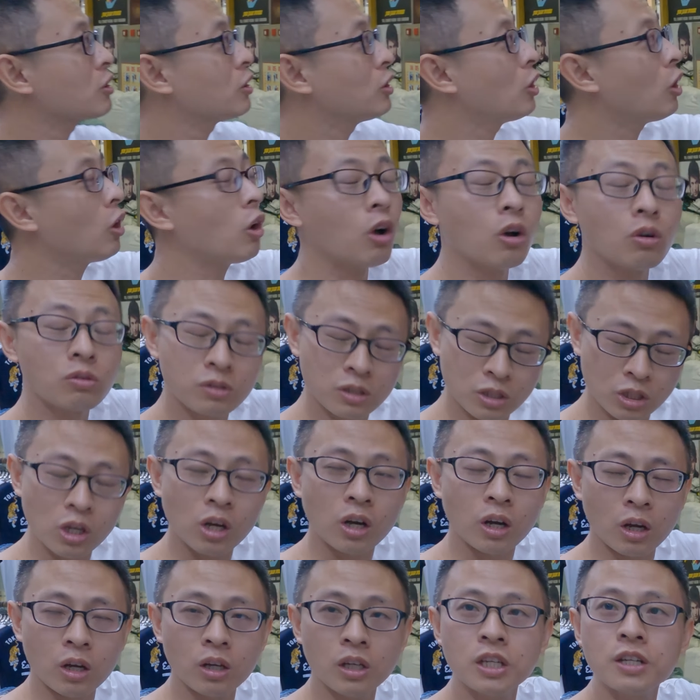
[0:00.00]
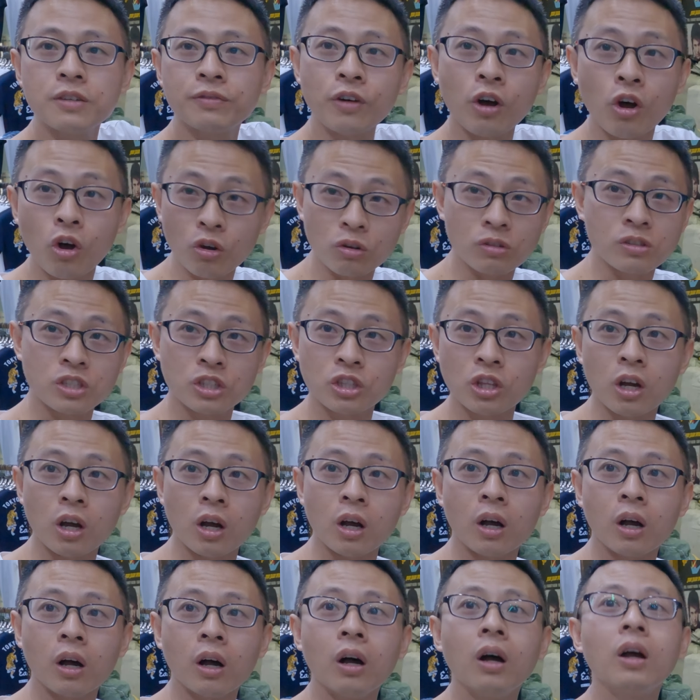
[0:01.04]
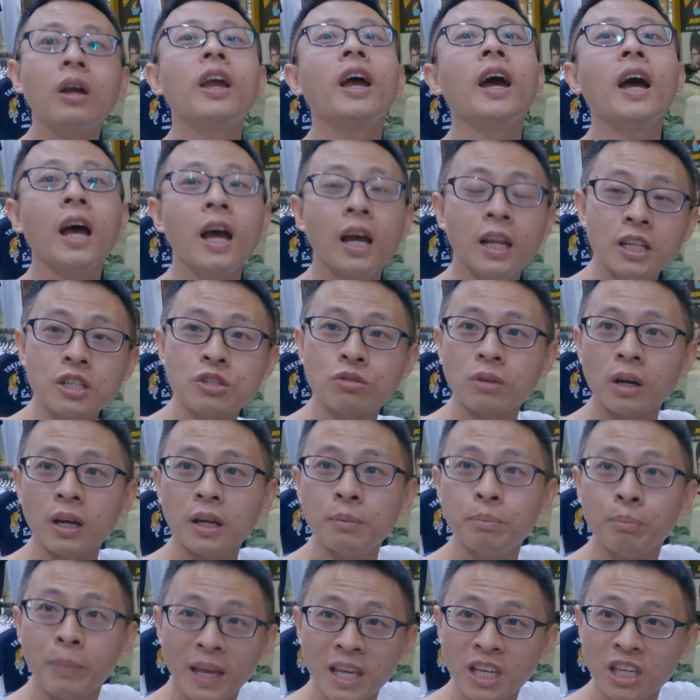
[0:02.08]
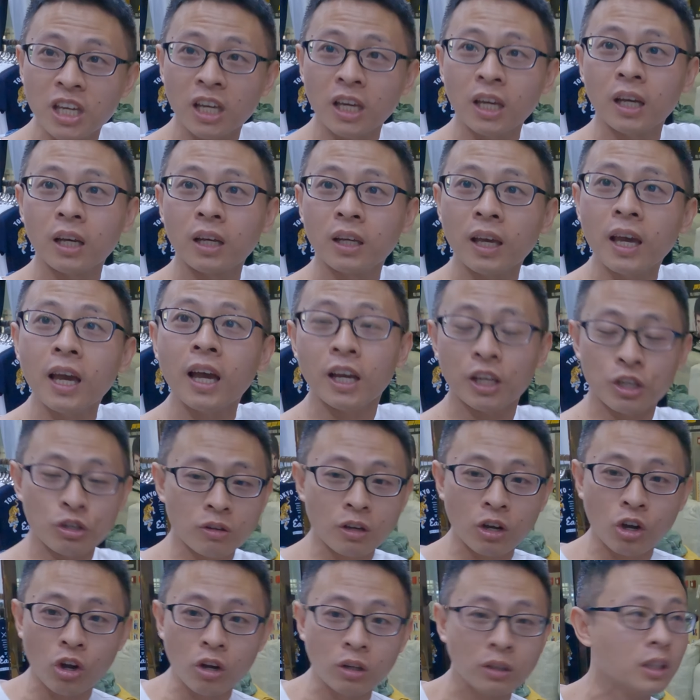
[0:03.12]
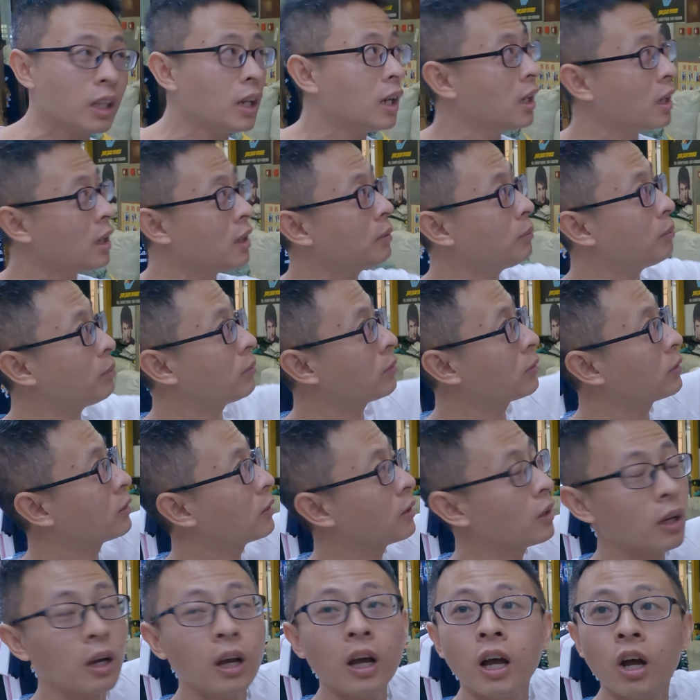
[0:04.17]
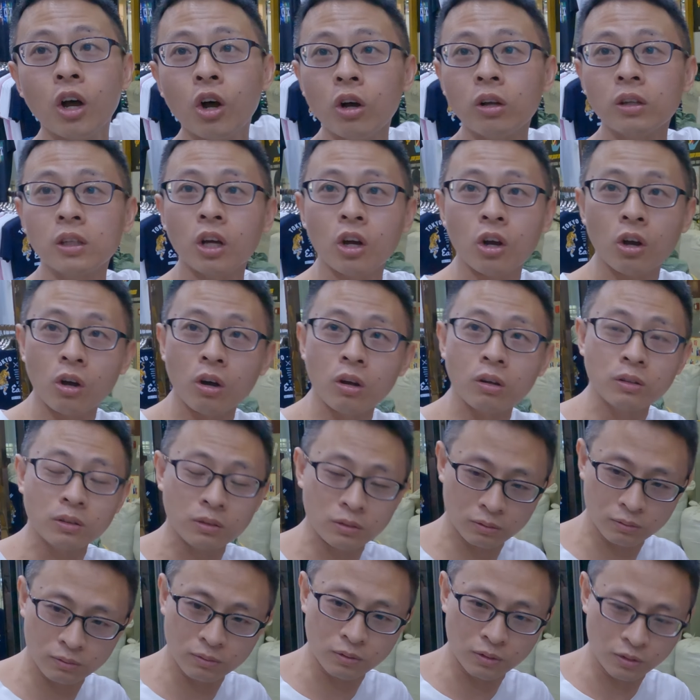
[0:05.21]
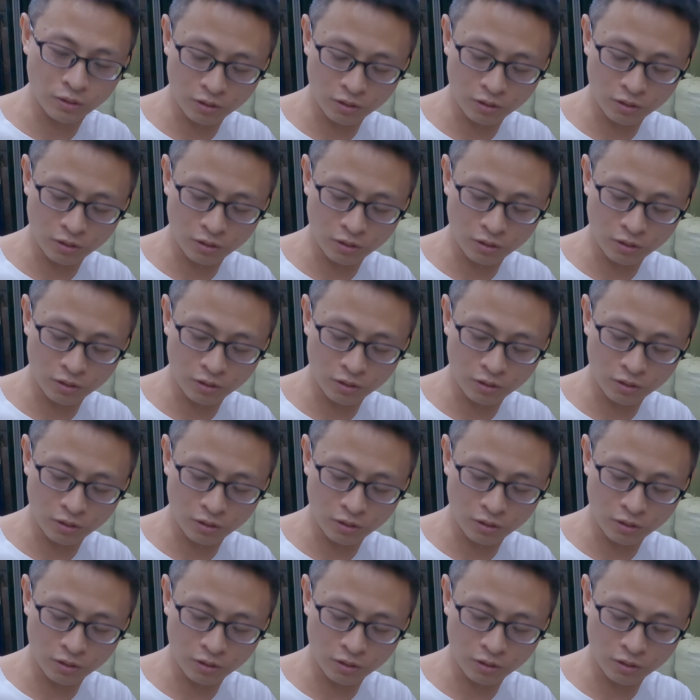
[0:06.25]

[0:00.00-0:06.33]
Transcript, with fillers: This is not all store. If all store, oh, yeah, this one okay. making. Yeah, you can order. Oh, uh, order that's why. All,